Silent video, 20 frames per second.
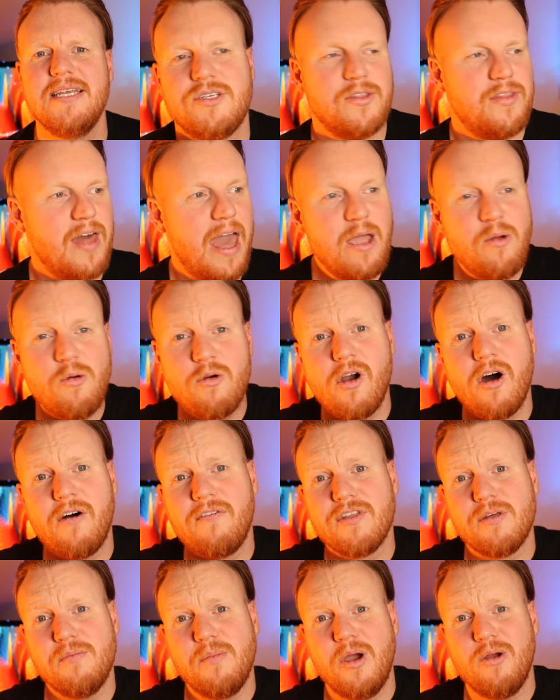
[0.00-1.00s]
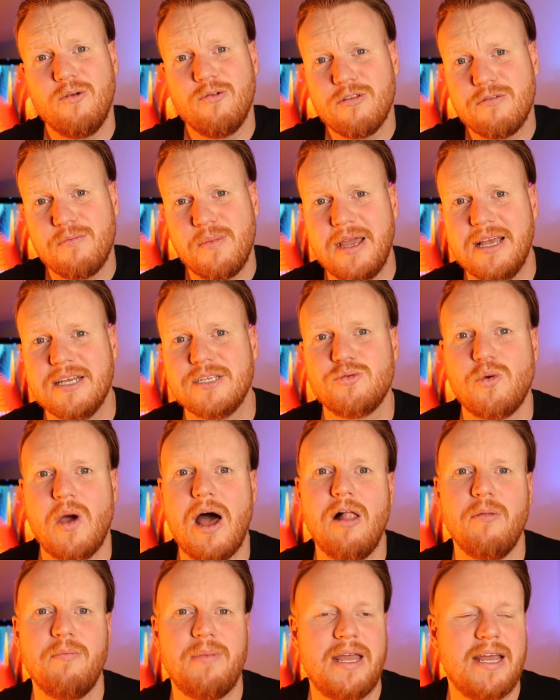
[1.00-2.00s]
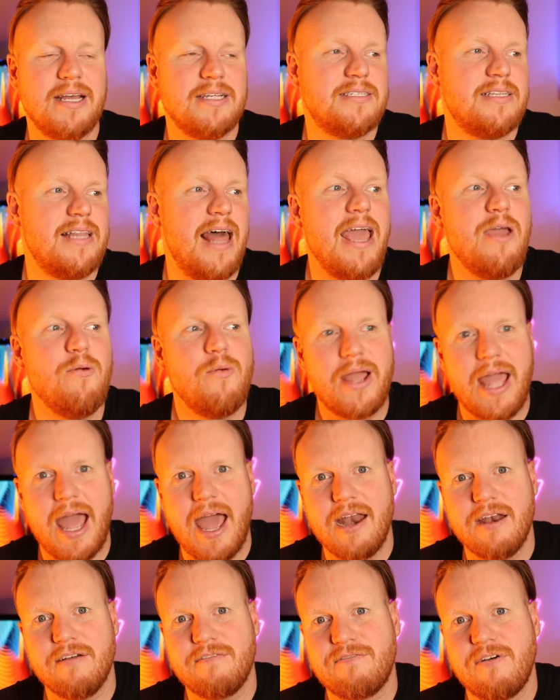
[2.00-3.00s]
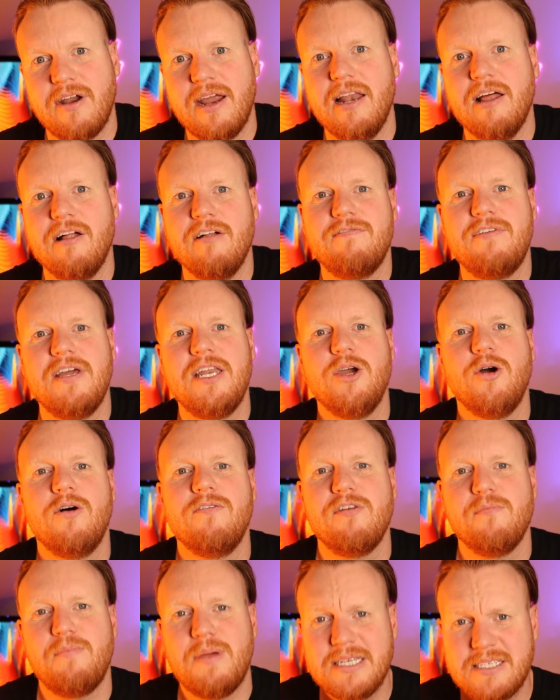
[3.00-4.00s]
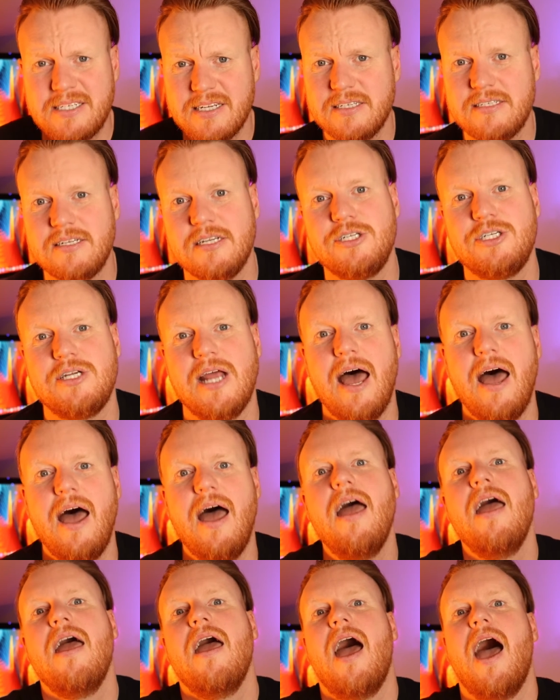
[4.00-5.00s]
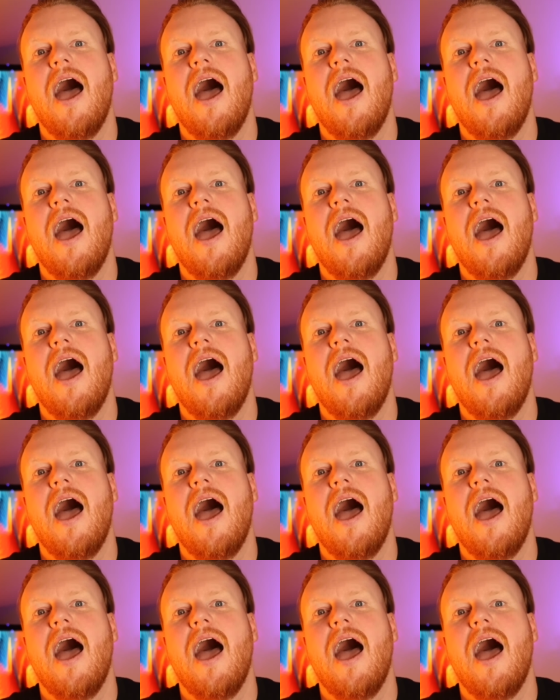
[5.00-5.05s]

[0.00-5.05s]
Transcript: So they were over the moon with me as well because they were getting a free little video of the business to share,